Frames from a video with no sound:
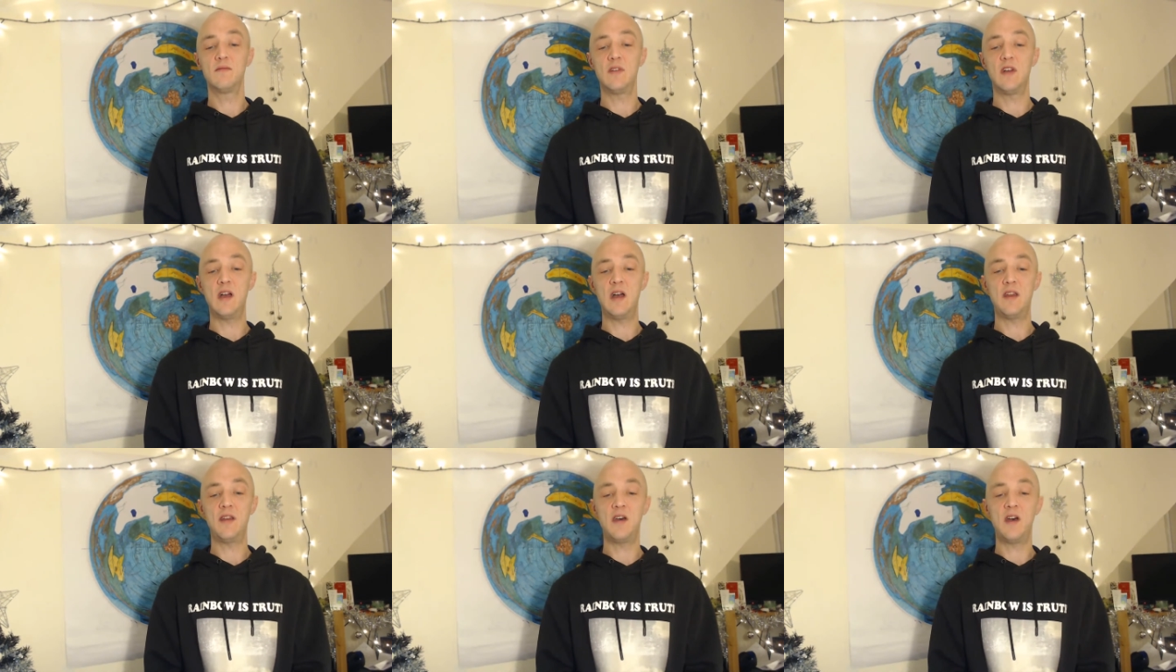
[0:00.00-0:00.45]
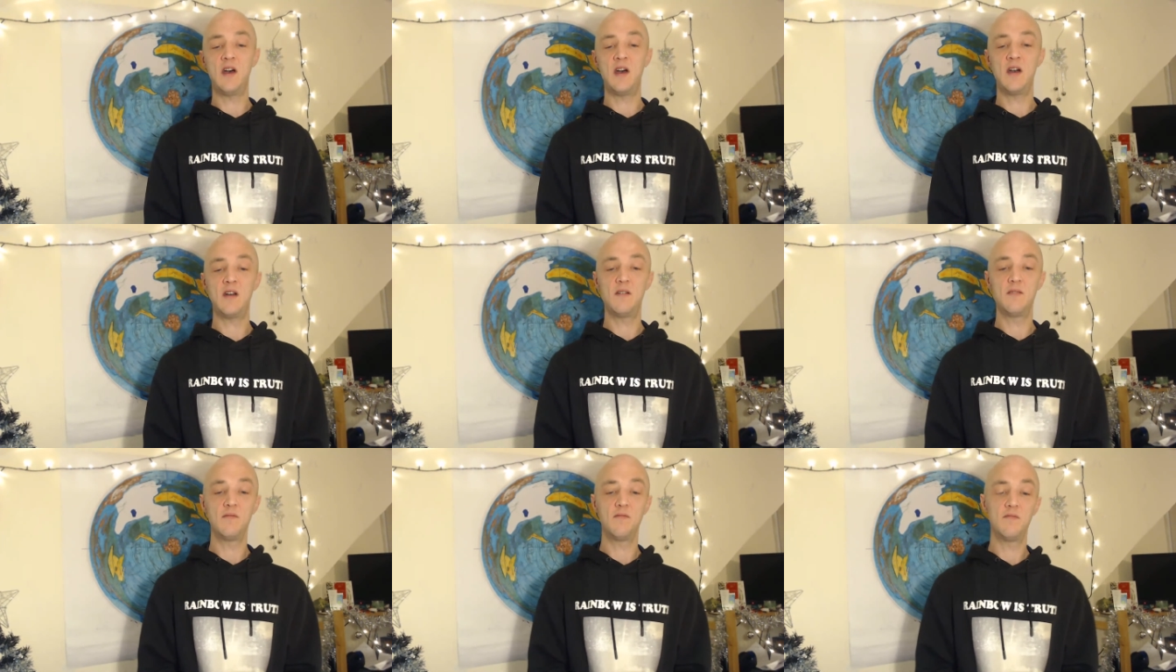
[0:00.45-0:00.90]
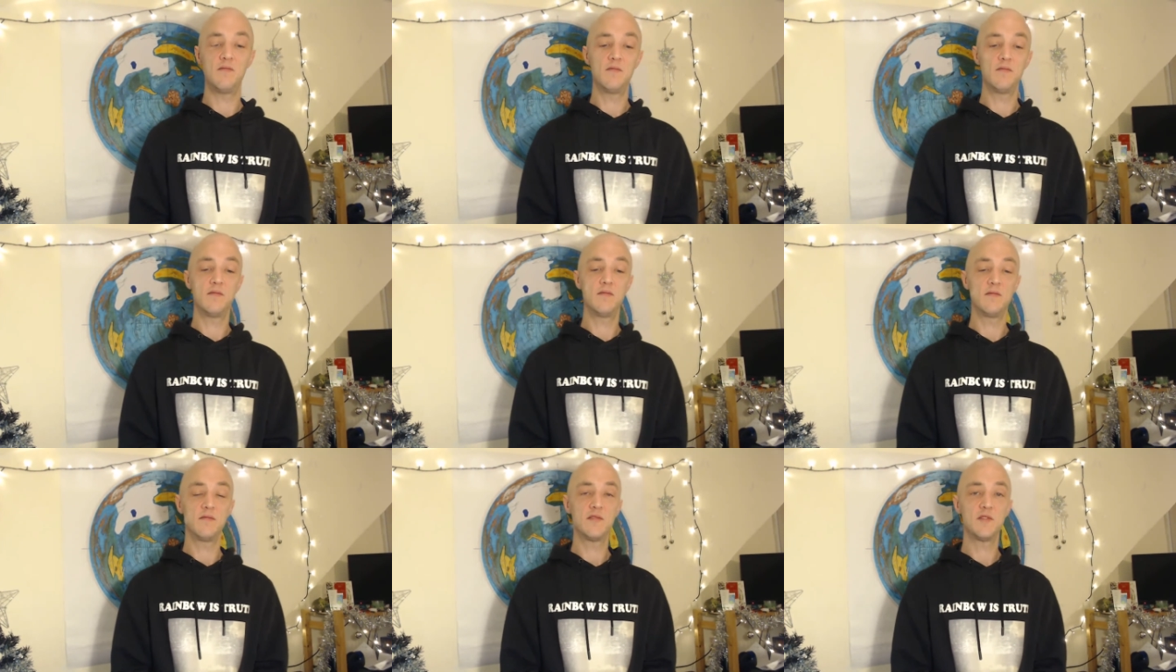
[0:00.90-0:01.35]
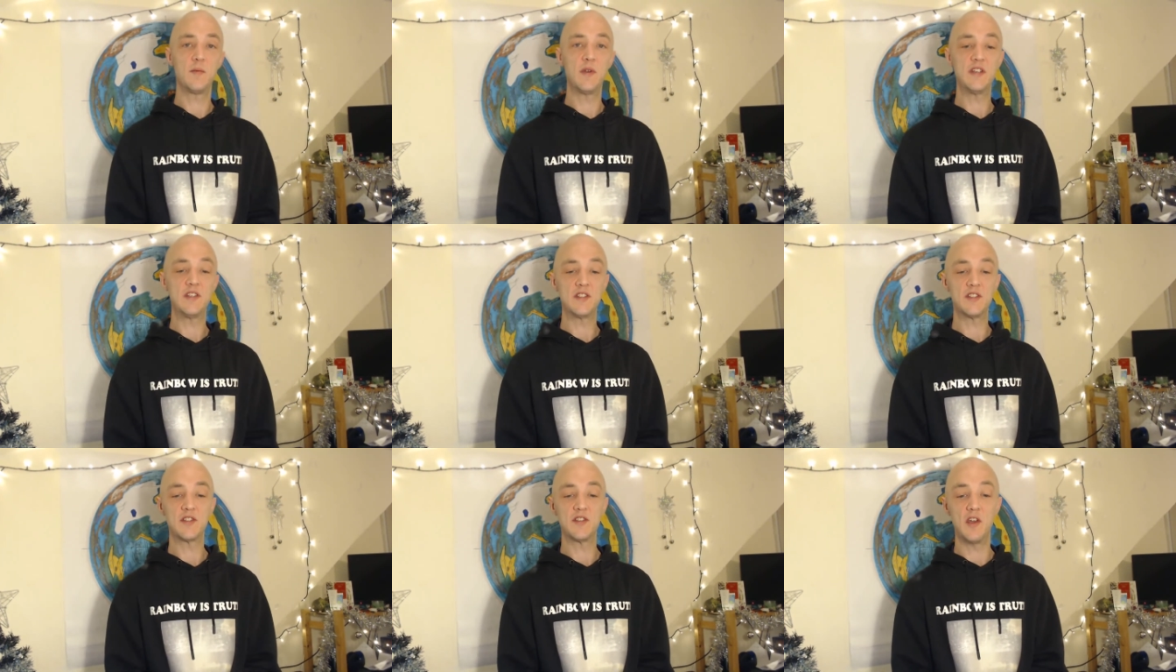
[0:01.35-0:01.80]
And
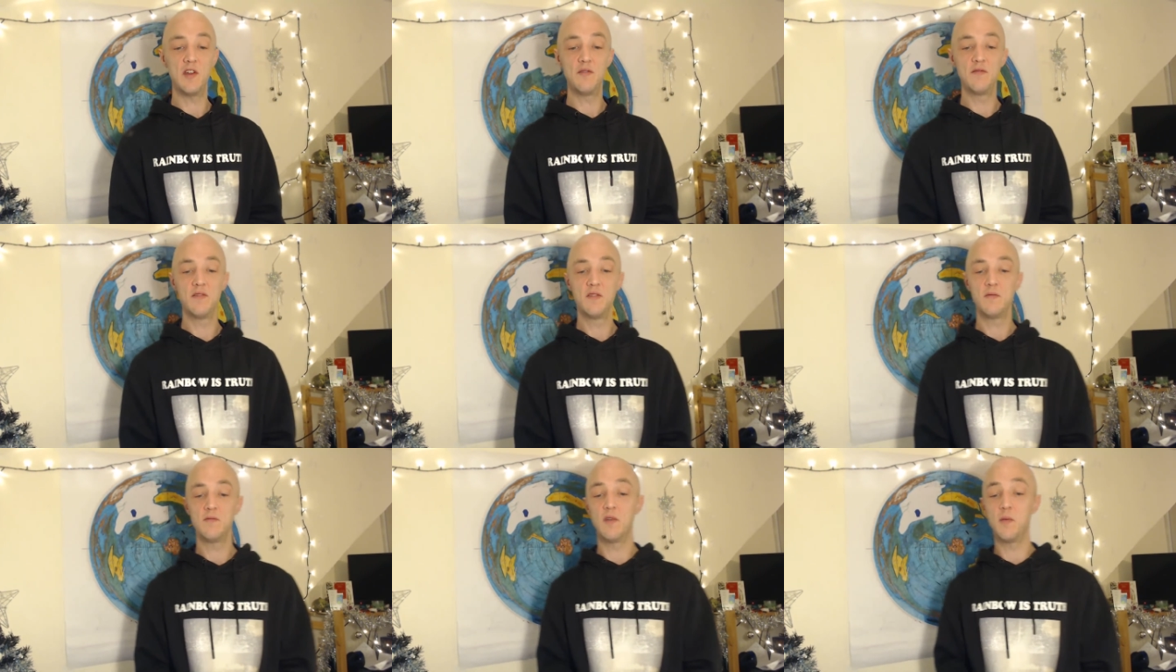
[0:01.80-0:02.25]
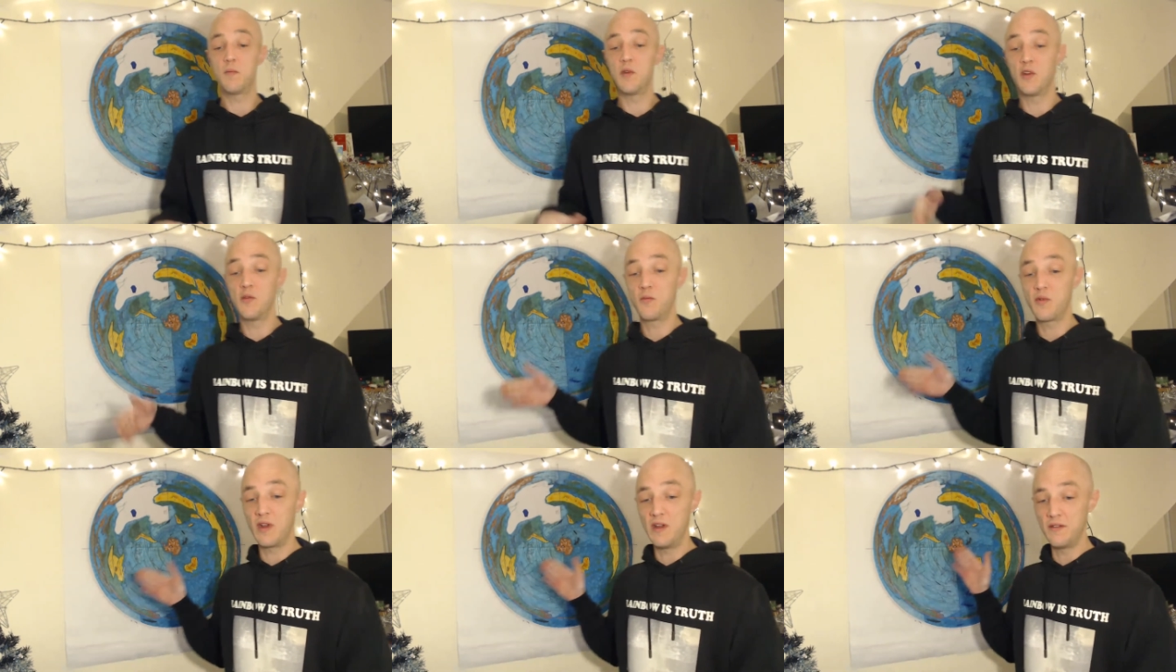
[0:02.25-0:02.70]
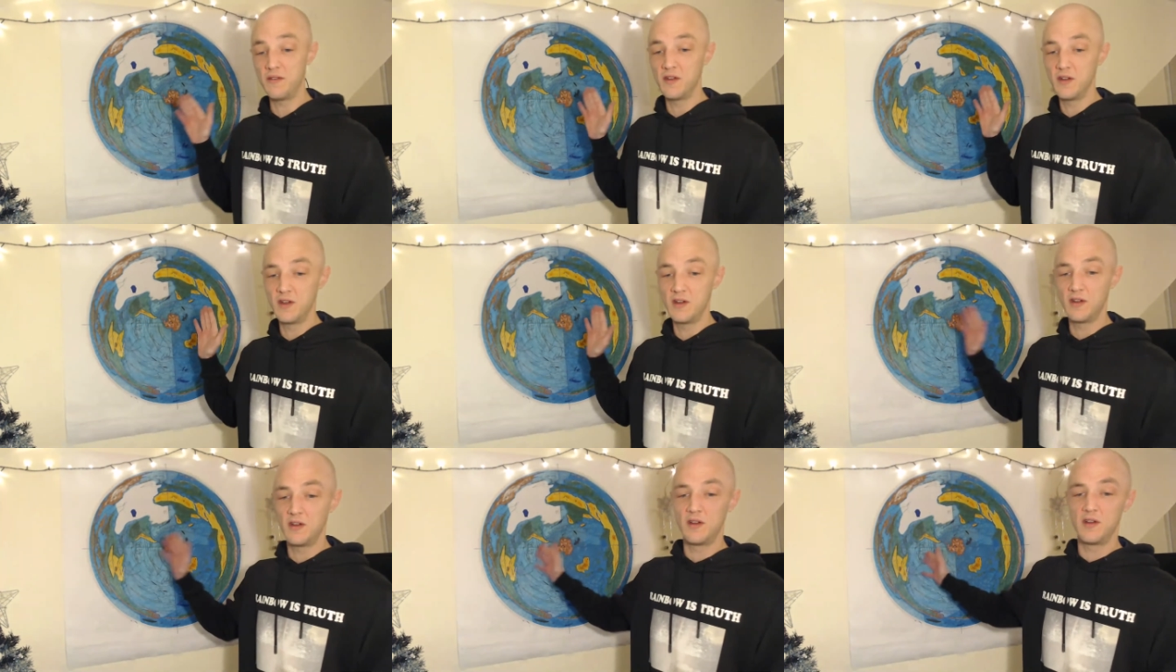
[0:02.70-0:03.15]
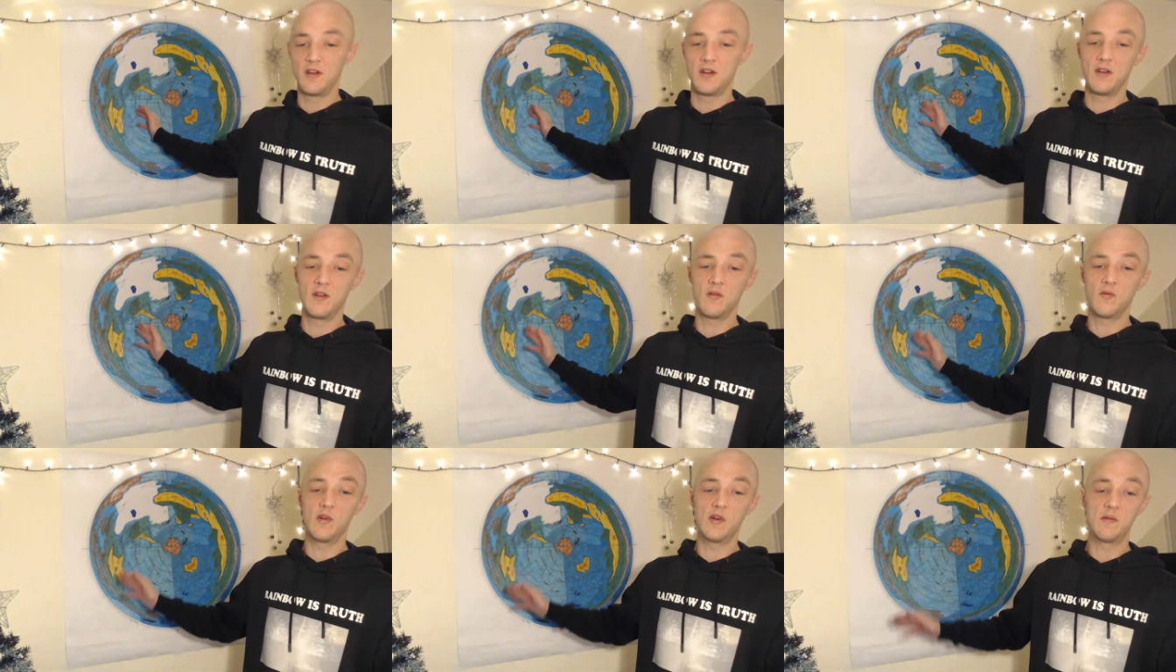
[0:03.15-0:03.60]
speak to you soon. My blueprint
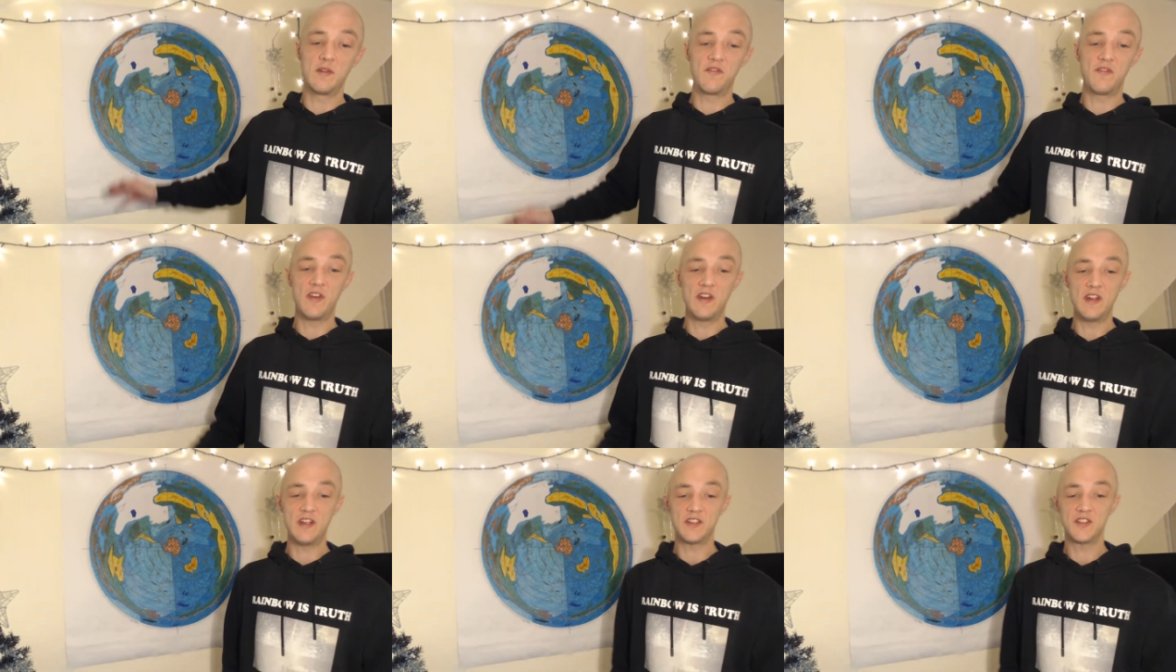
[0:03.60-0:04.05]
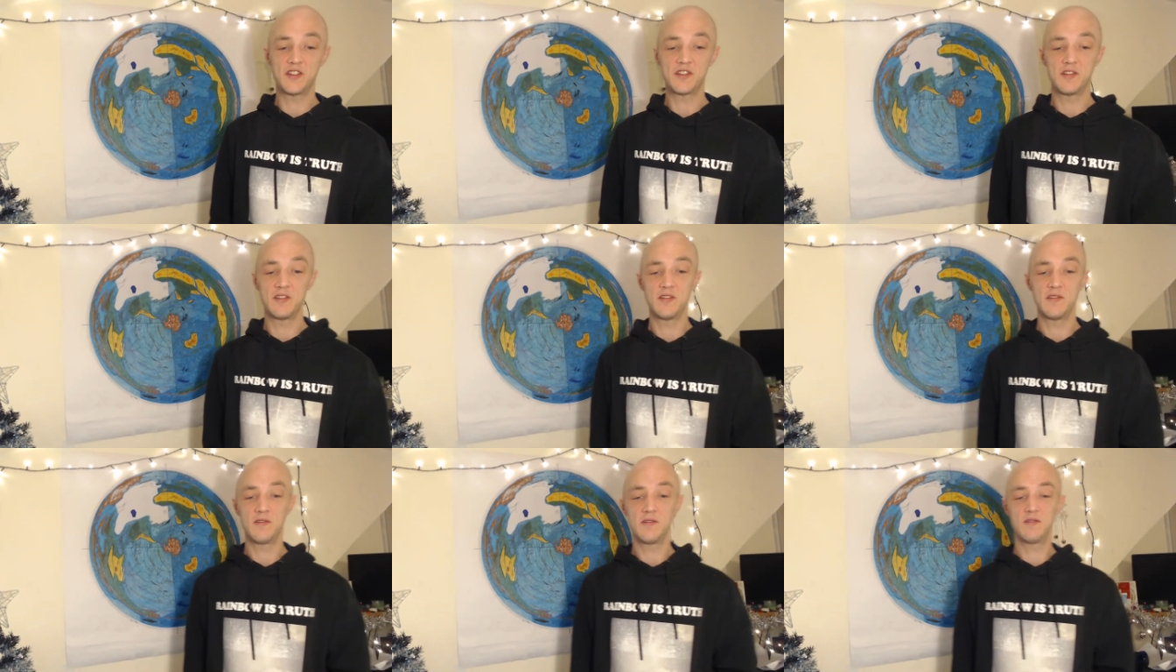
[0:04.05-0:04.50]
will be finished.